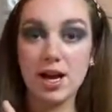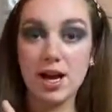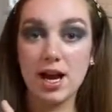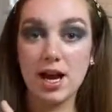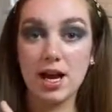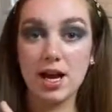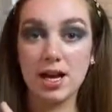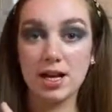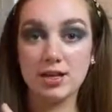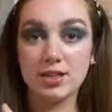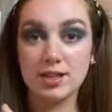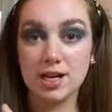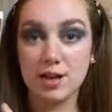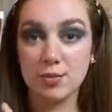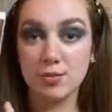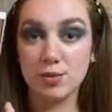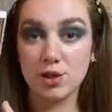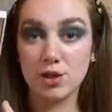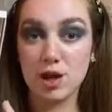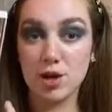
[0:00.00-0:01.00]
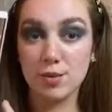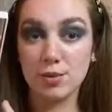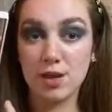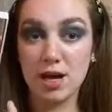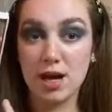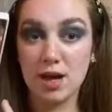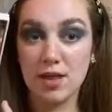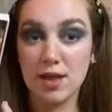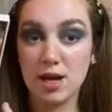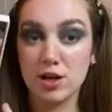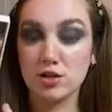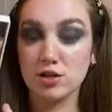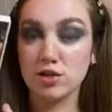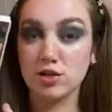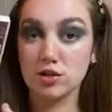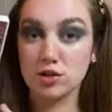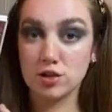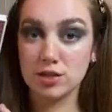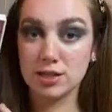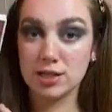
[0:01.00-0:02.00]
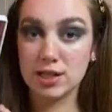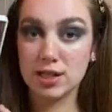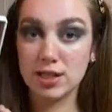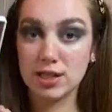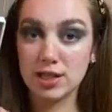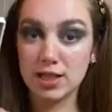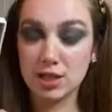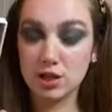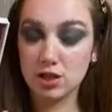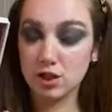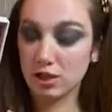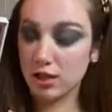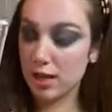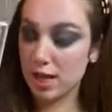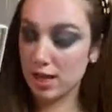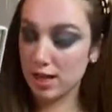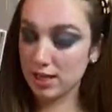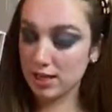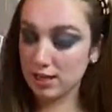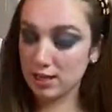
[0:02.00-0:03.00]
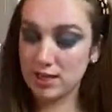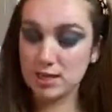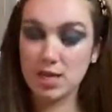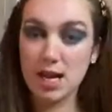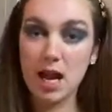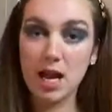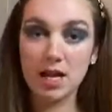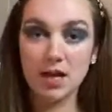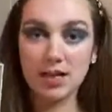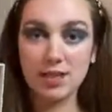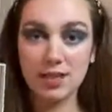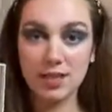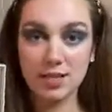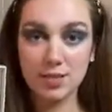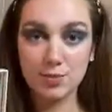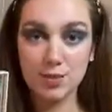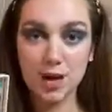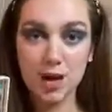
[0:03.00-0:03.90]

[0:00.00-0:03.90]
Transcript: and I'm going to apply that just literally the tiniest bit